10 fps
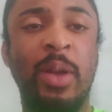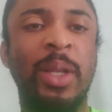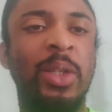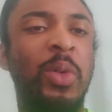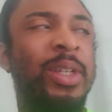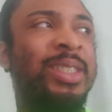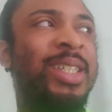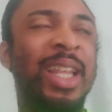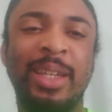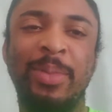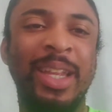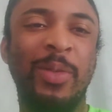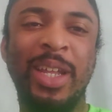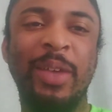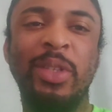I'm like, dude, you can sell it, but he didn't
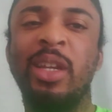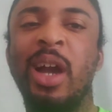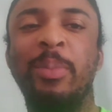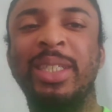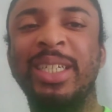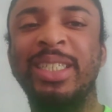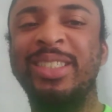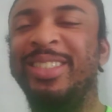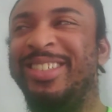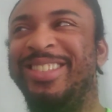want to give it to the competition.